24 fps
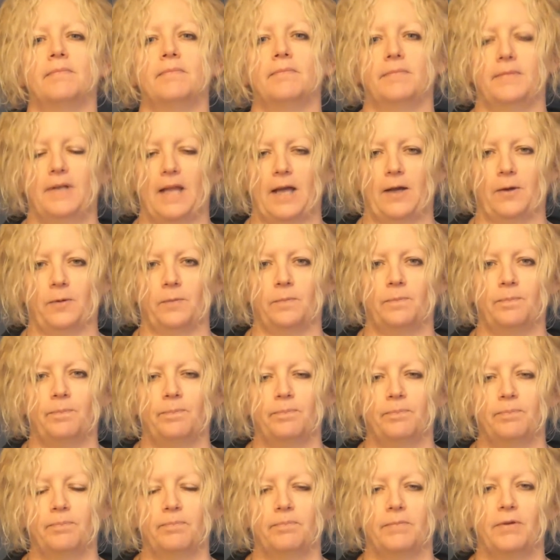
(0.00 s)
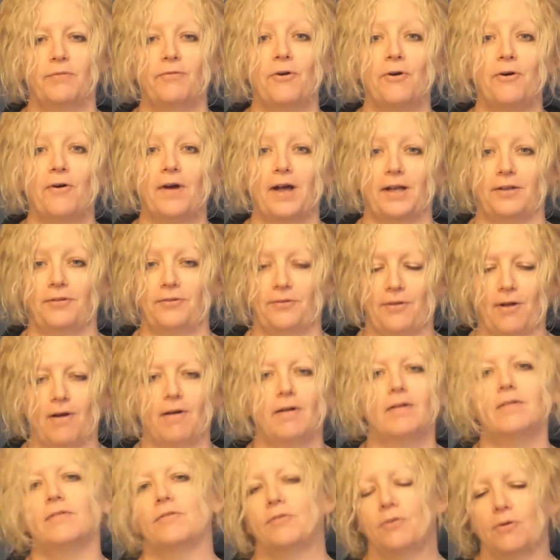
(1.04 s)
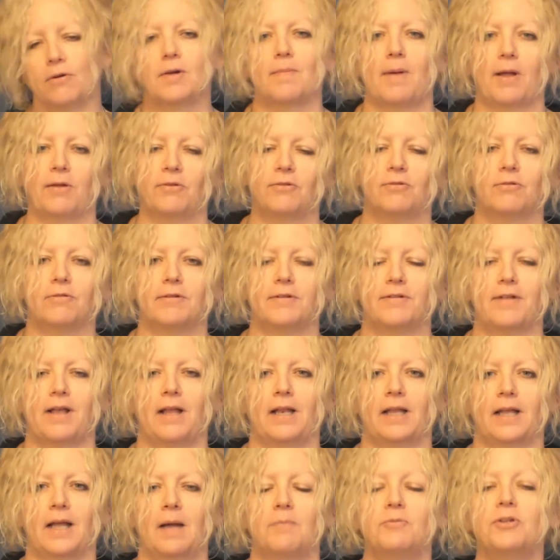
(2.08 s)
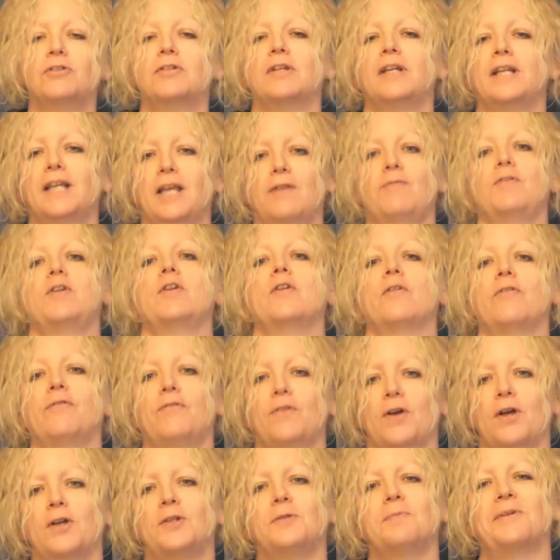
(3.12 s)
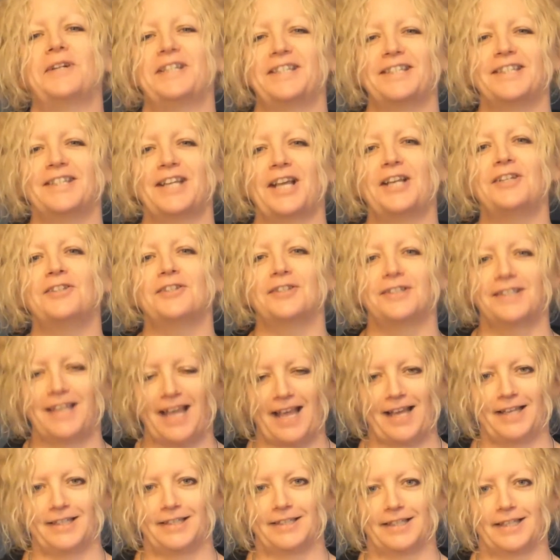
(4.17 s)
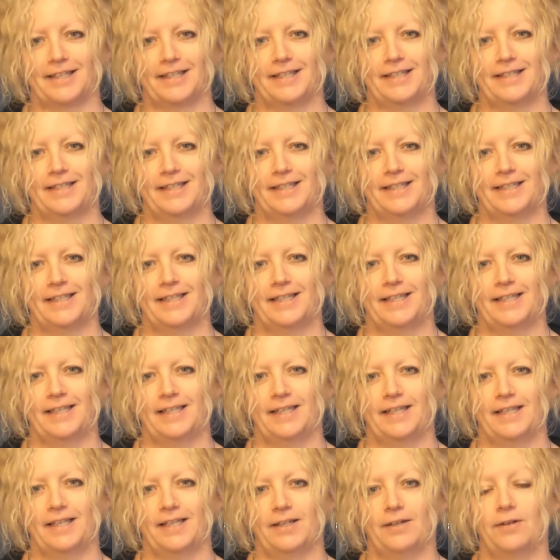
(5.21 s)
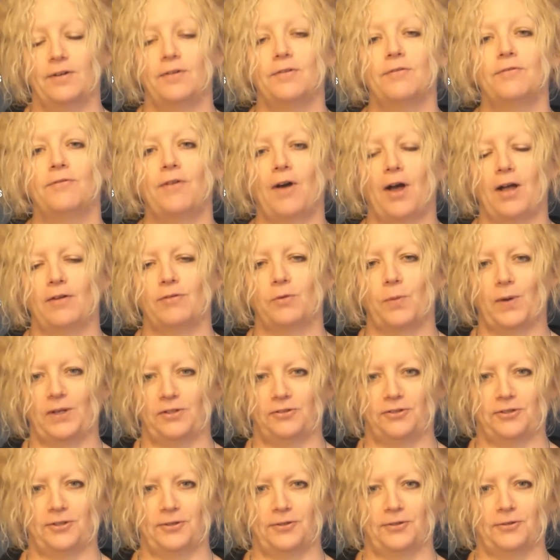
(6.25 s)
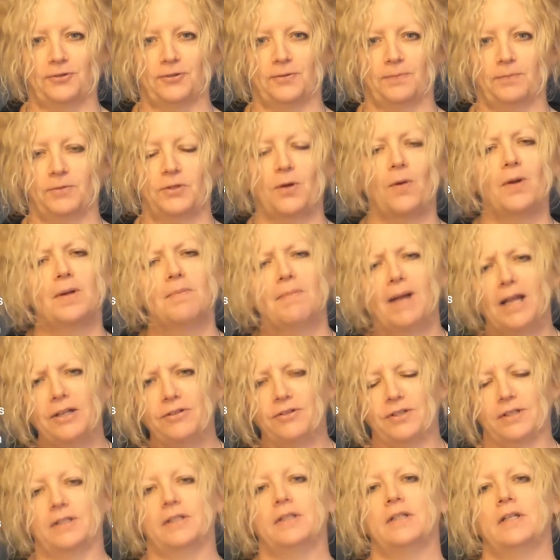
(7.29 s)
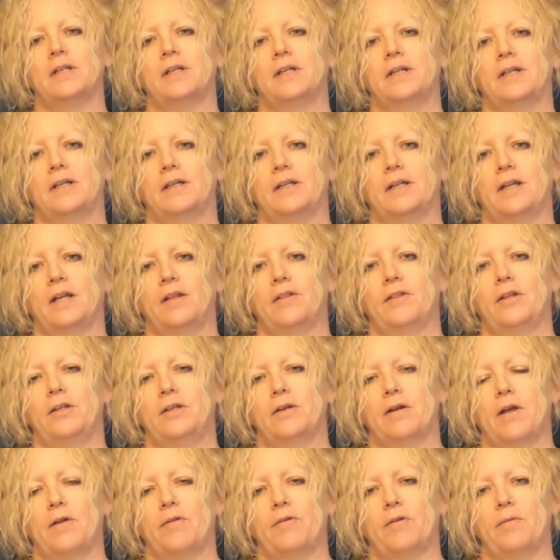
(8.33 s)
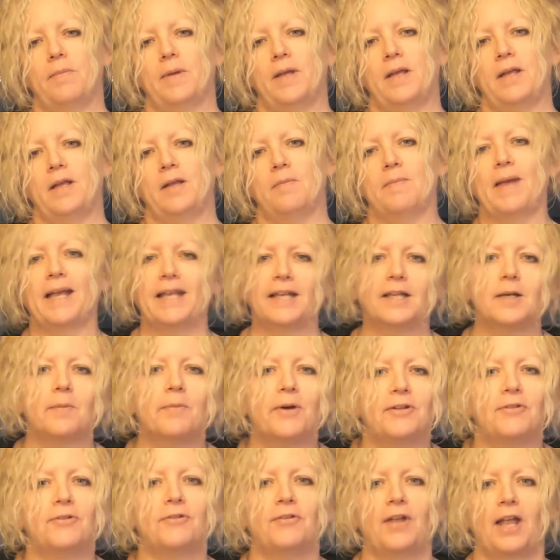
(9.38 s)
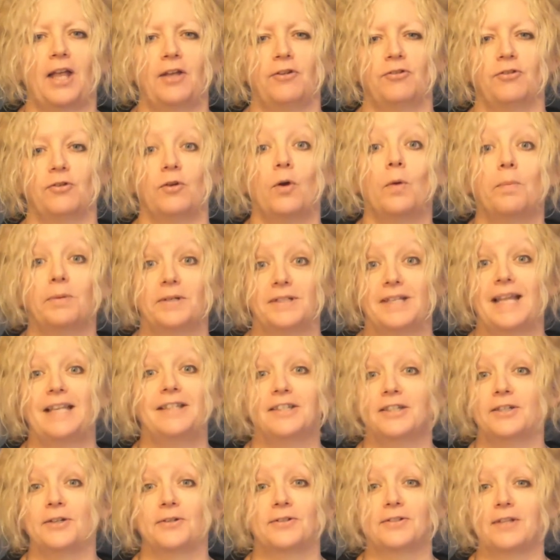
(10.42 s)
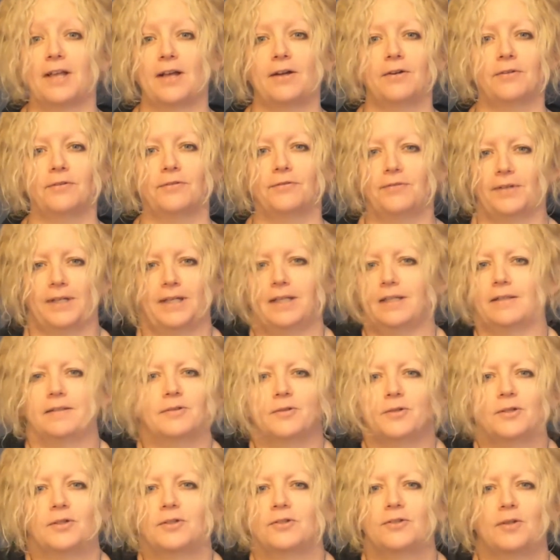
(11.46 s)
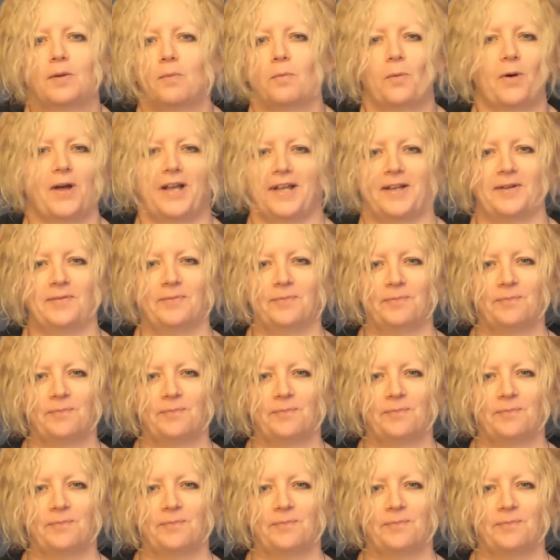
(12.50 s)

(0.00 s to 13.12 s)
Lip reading: Now, before I start and talk about storytelling, I'm just going to give you your first presentation task. 5 questions. So imagine that you're going to be making a presentation or presenting yourself in some way.